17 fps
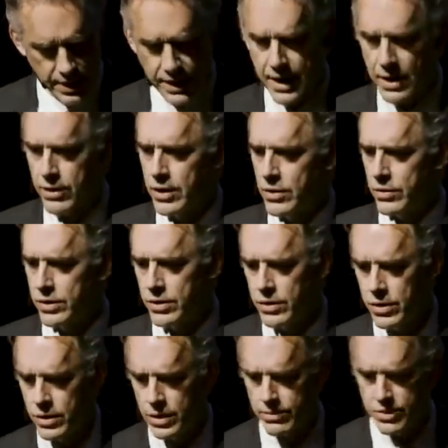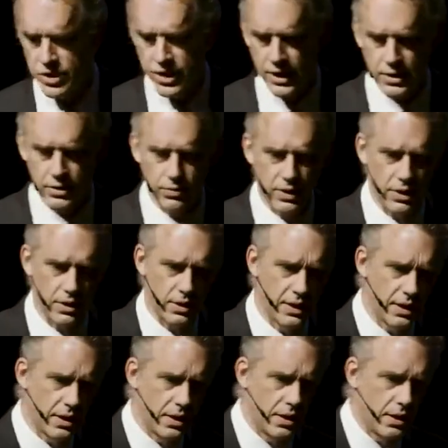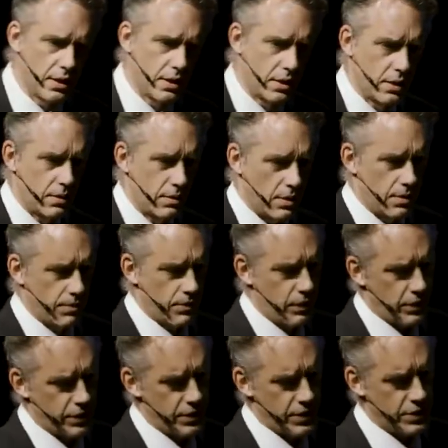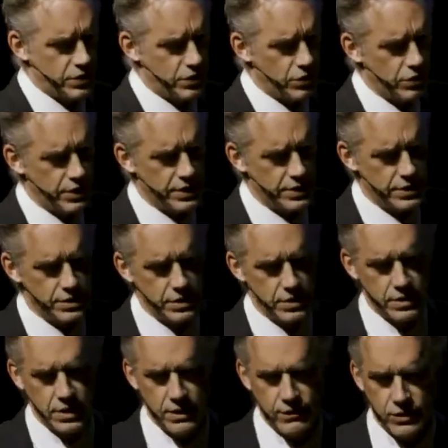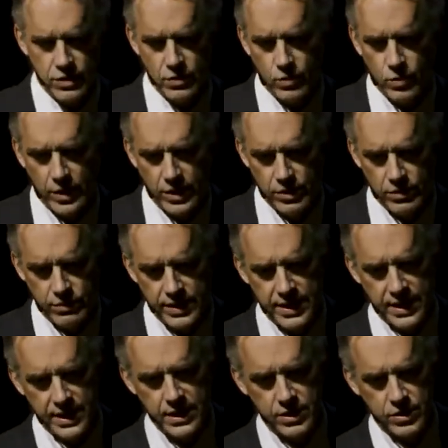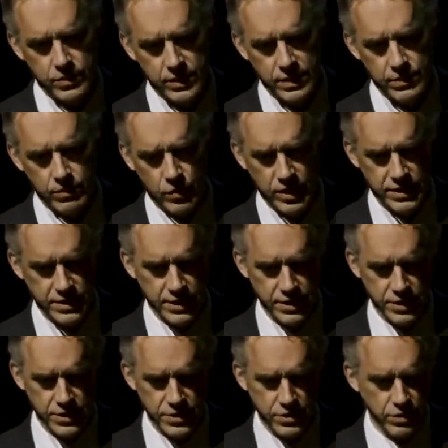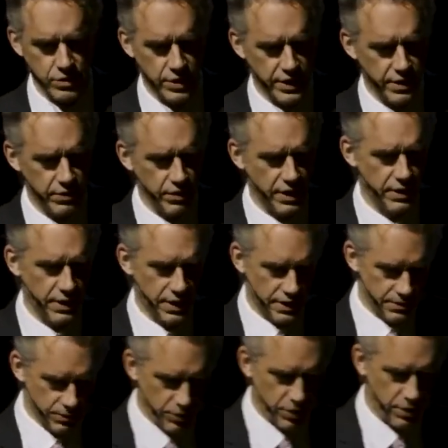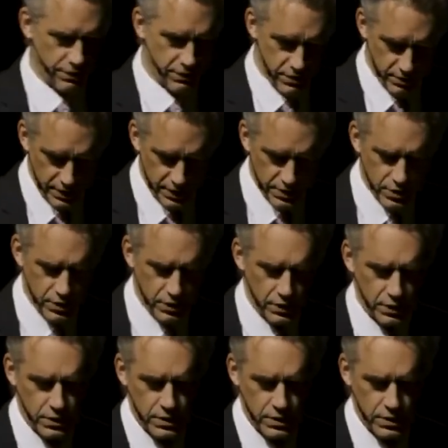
now you know you could object well with these stories, you never know what you're reading into it and what's in the story, right? That's part of, let's call